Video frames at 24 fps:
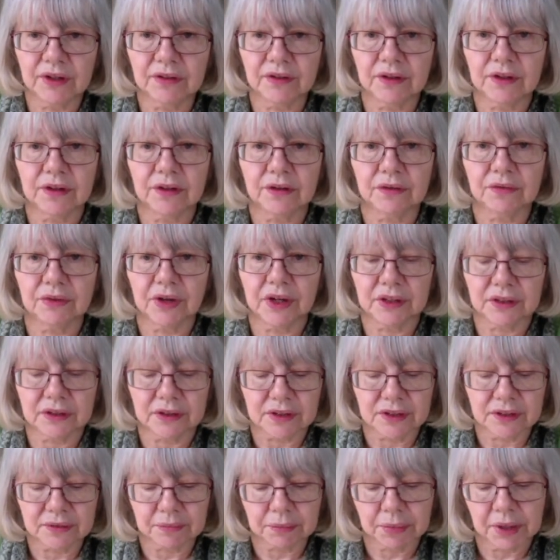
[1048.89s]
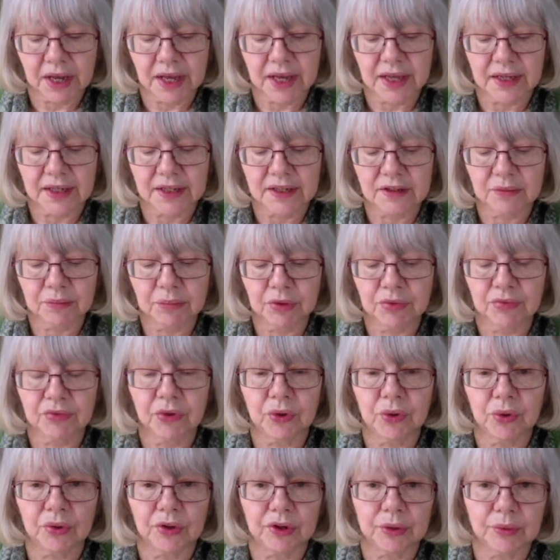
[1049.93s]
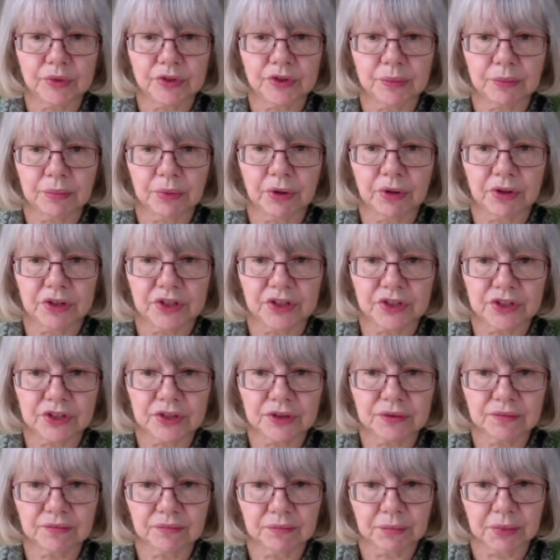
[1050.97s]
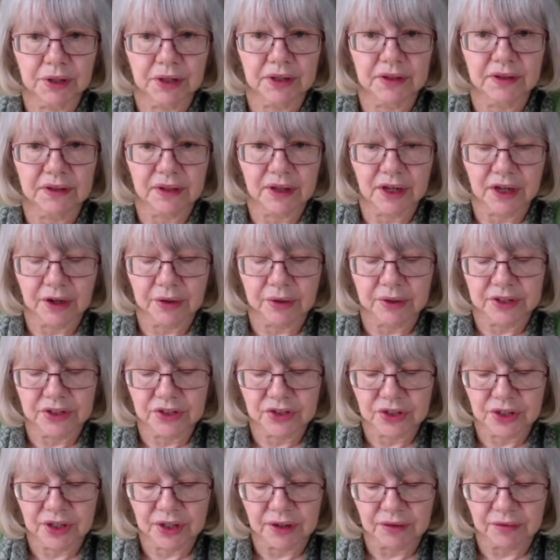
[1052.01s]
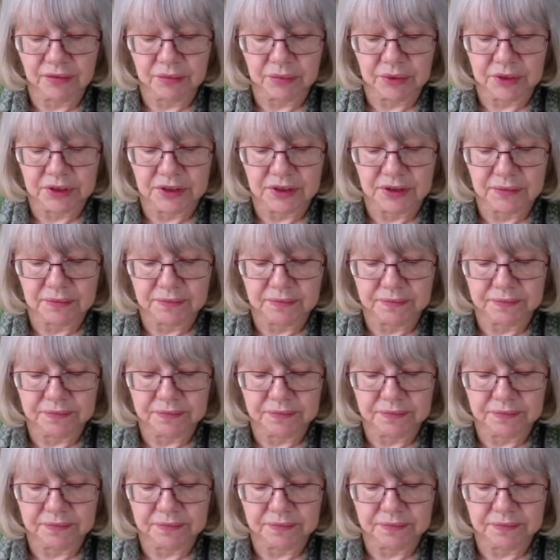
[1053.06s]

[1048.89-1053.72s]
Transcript: that the fund played before it was abolished by the coalition government.